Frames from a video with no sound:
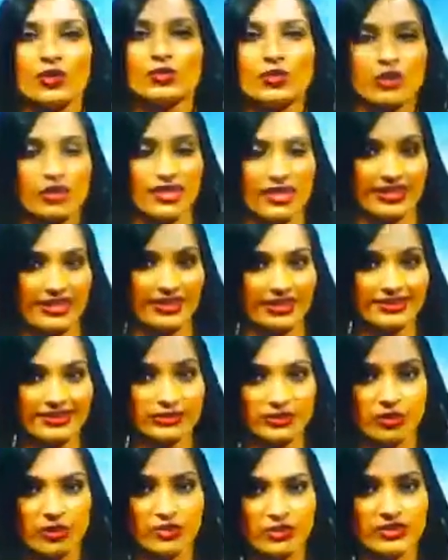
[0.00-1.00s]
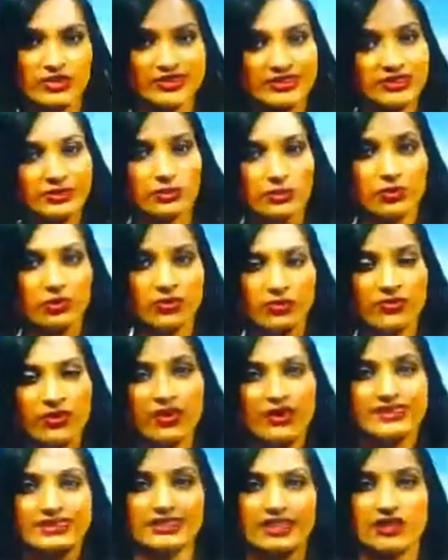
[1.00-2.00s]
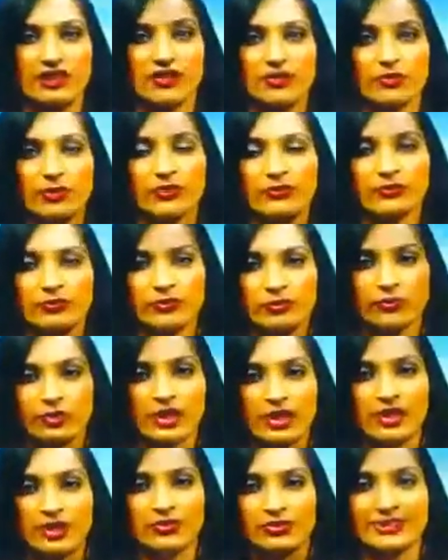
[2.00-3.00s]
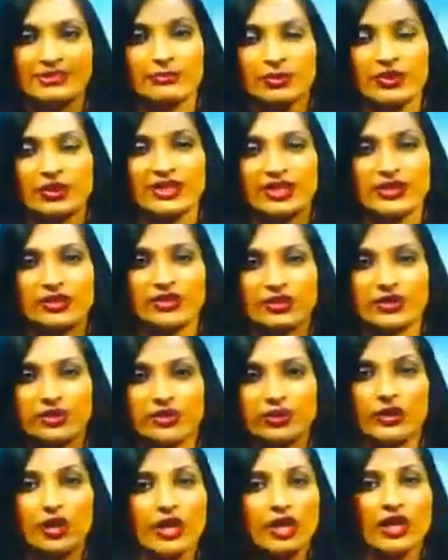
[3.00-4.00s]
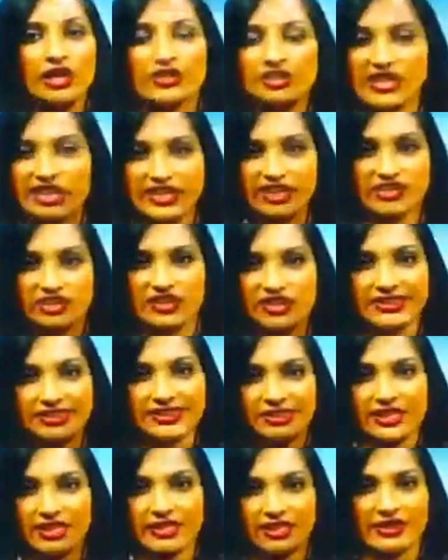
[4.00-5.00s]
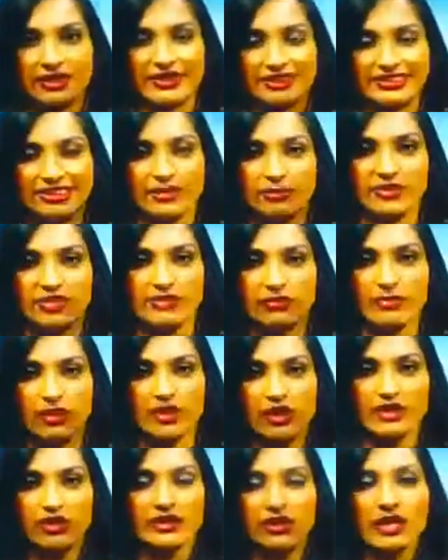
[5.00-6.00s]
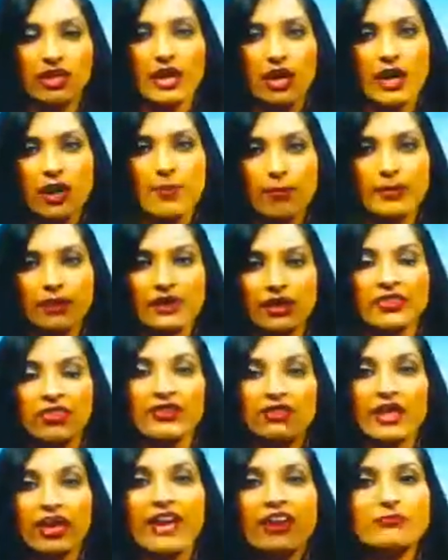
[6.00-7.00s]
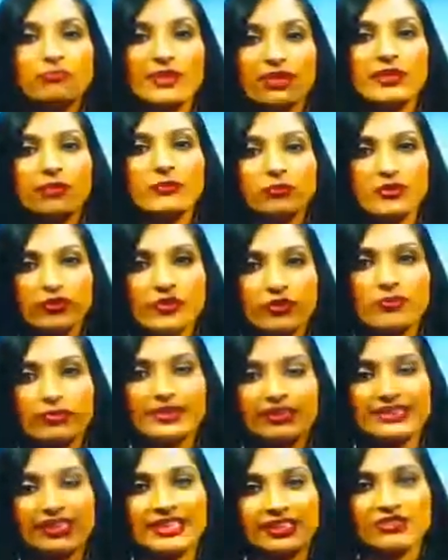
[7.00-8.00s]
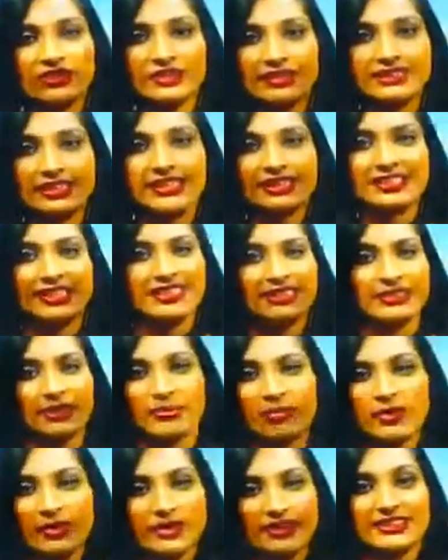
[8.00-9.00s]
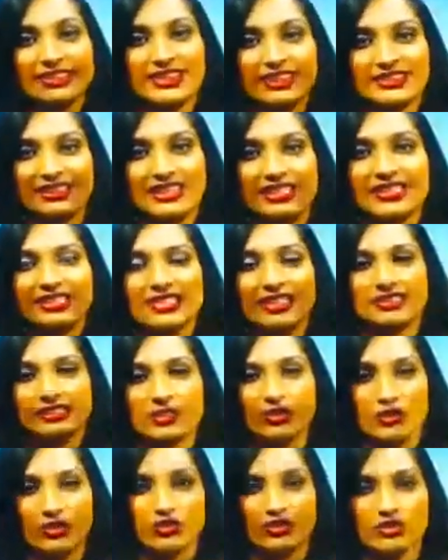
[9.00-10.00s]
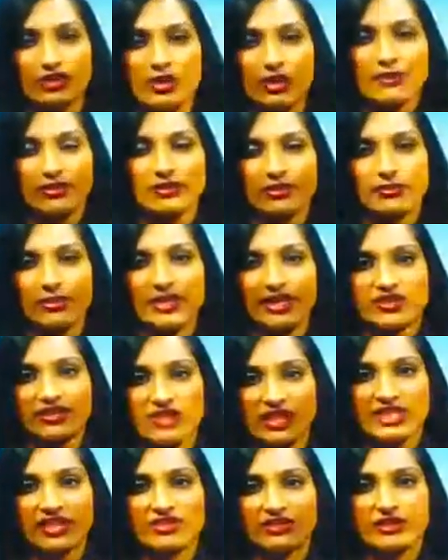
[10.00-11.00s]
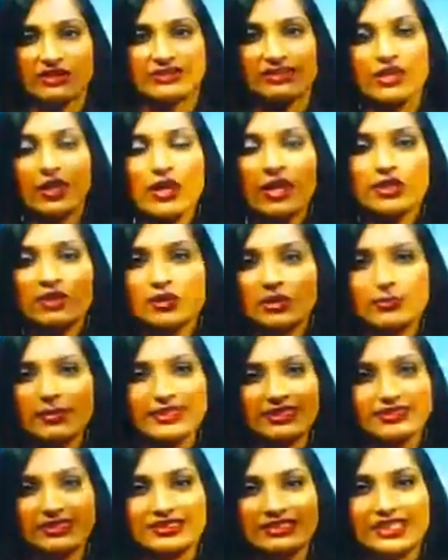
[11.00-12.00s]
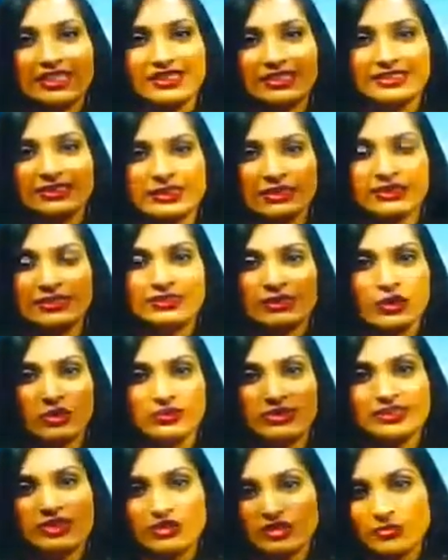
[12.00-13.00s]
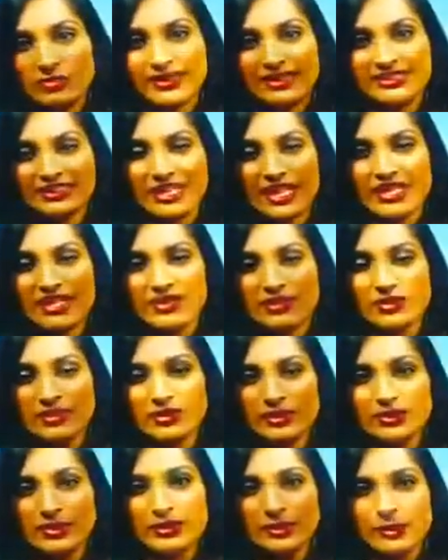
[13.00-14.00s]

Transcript: not getting stock to store fast enough when responding to changes in consumer demand. But I think there have been improvements. It is a process, and it takes a long time to make changes to a business that is on such a big scale.